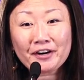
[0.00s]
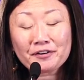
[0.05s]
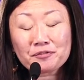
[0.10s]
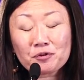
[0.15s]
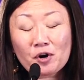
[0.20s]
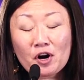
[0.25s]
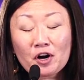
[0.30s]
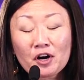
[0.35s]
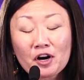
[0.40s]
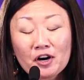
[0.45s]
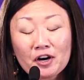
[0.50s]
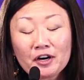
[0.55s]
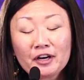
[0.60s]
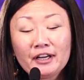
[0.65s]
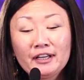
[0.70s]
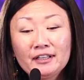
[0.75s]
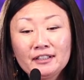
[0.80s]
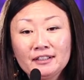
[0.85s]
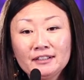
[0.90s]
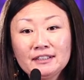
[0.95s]
Rock Art
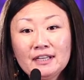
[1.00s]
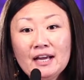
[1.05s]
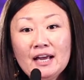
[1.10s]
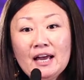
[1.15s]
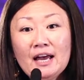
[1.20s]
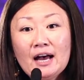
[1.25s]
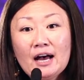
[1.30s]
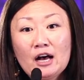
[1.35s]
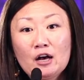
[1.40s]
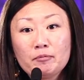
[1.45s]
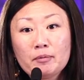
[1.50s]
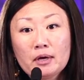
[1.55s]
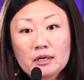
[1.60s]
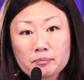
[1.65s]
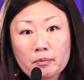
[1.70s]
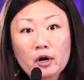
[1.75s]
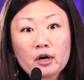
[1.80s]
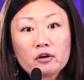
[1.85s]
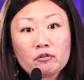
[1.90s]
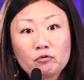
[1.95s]
Guild as
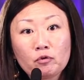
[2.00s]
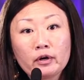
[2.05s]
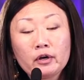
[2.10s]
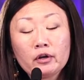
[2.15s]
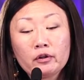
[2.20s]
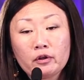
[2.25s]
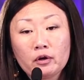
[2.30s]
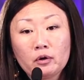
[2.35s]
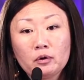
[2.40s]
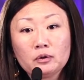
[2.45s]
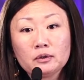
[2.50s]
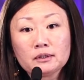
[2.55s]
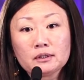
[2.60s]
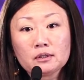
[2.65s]
part of one of those